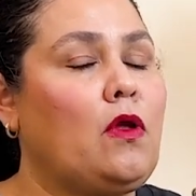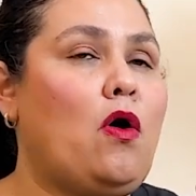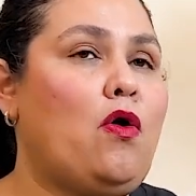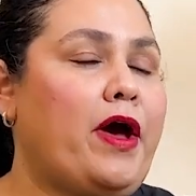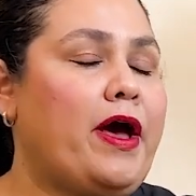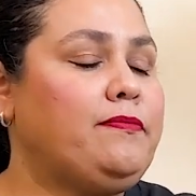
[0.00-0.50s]

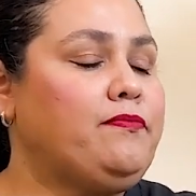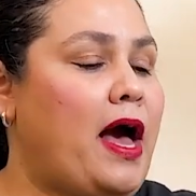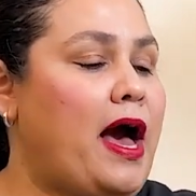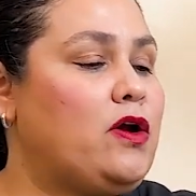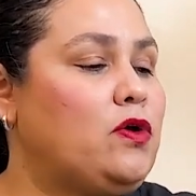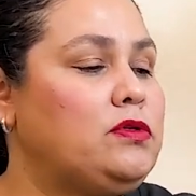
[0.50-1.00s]
Okay,
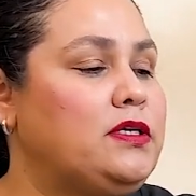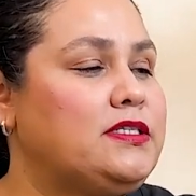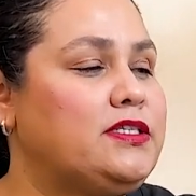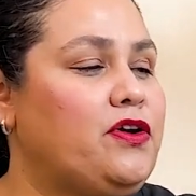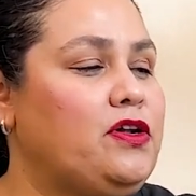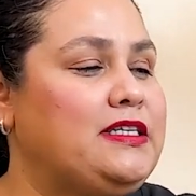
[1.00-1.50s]
I don't
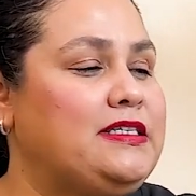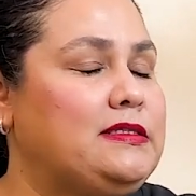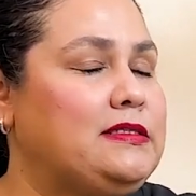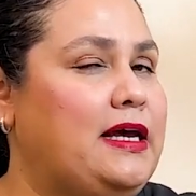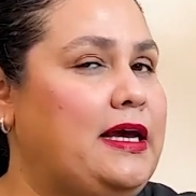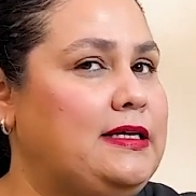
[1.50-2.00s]
necessarily
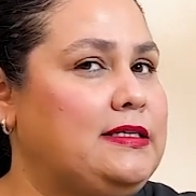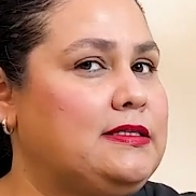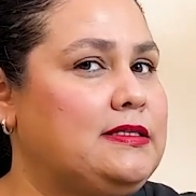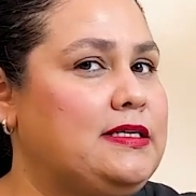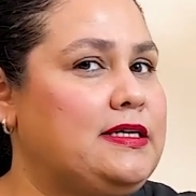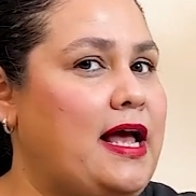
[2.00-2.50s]

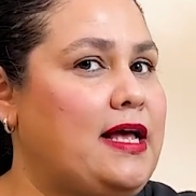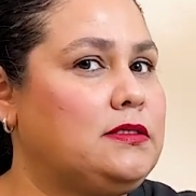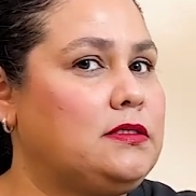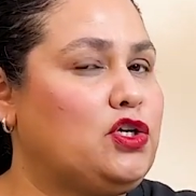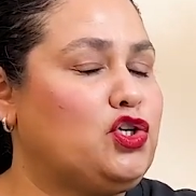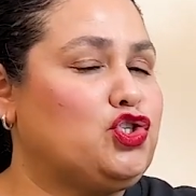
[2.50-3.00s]
taste it as
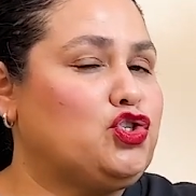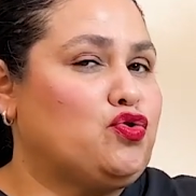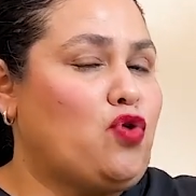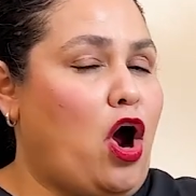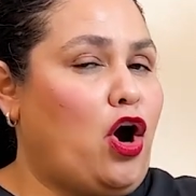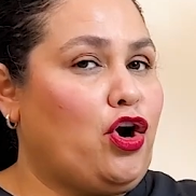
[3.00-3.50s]

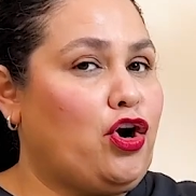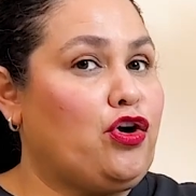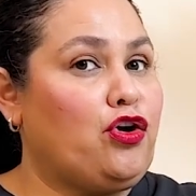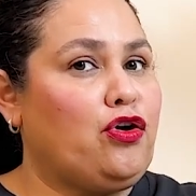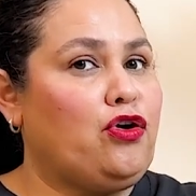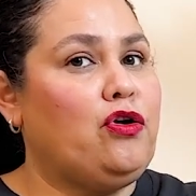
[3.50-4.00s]

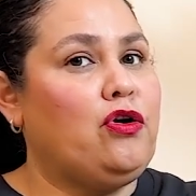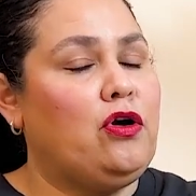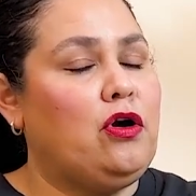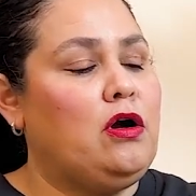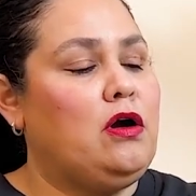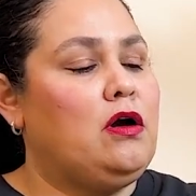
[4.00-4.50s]
stronger
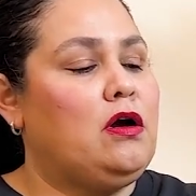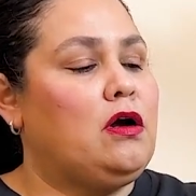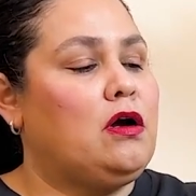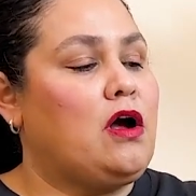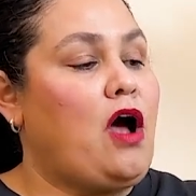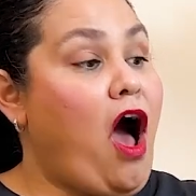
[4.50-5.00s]

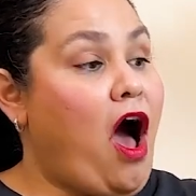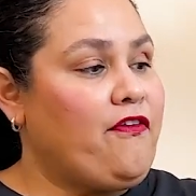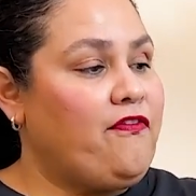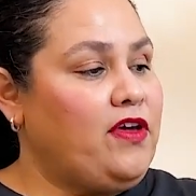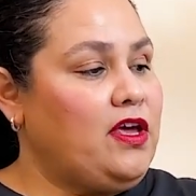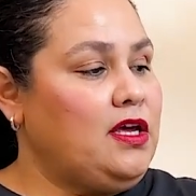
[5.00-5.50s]

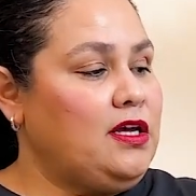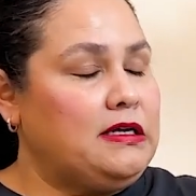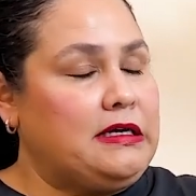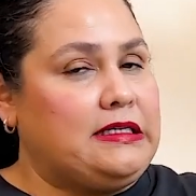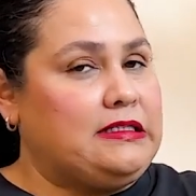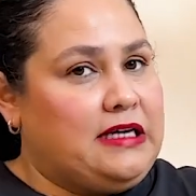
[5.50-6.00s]
coffee.
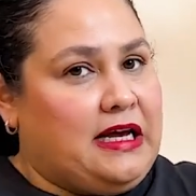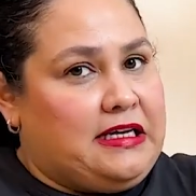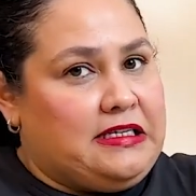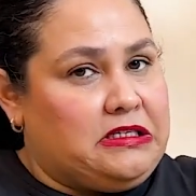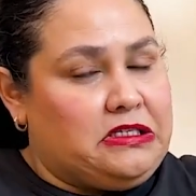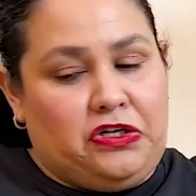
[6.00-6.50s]
It
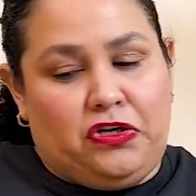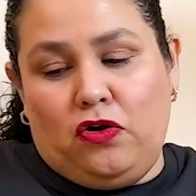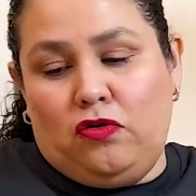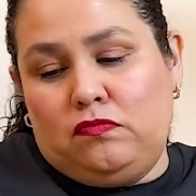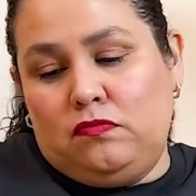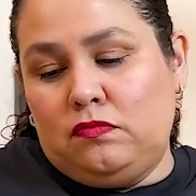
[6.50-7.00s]
tastes, you
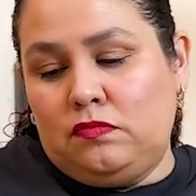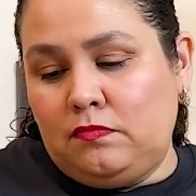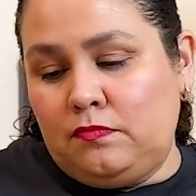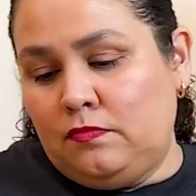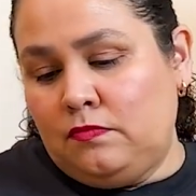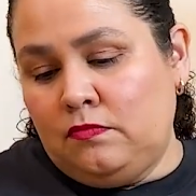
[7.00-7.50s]
know,
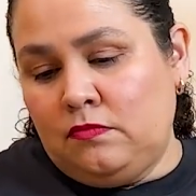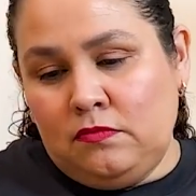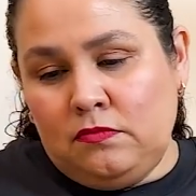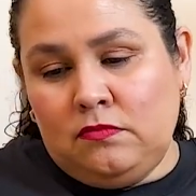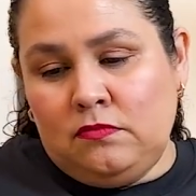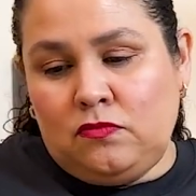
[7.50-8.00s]

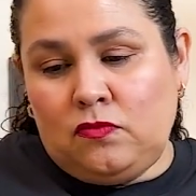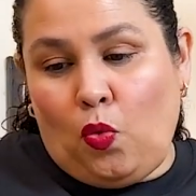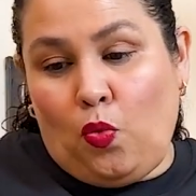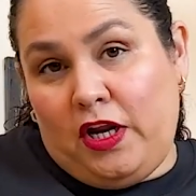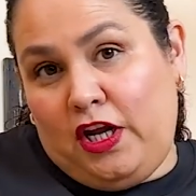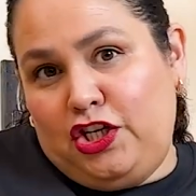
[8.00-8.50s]

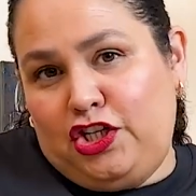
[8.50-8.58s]
what it